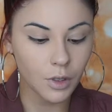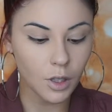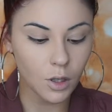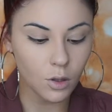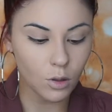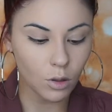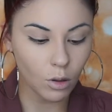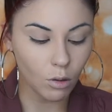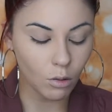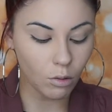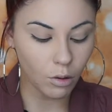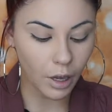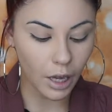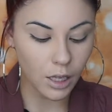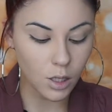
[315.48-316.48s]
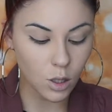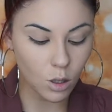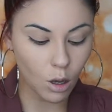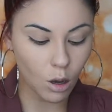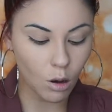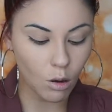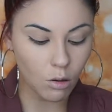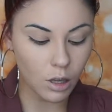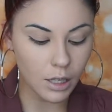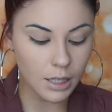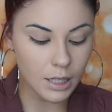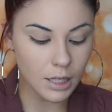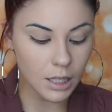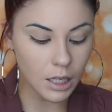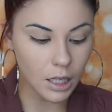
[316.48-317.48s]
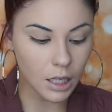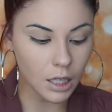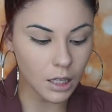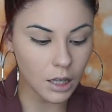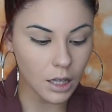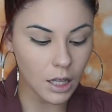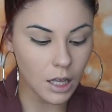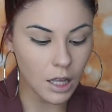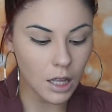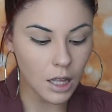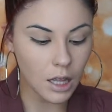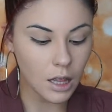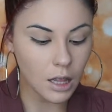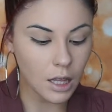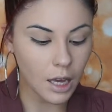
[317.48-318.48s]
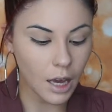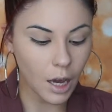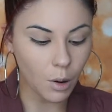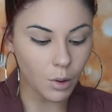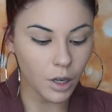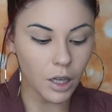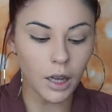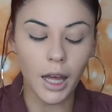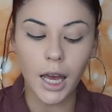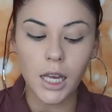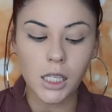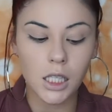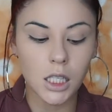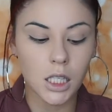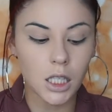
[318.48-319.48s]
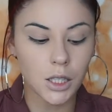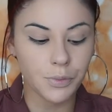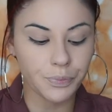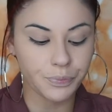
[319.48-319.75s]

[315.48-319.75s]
So, okay. So, let's see hourglass.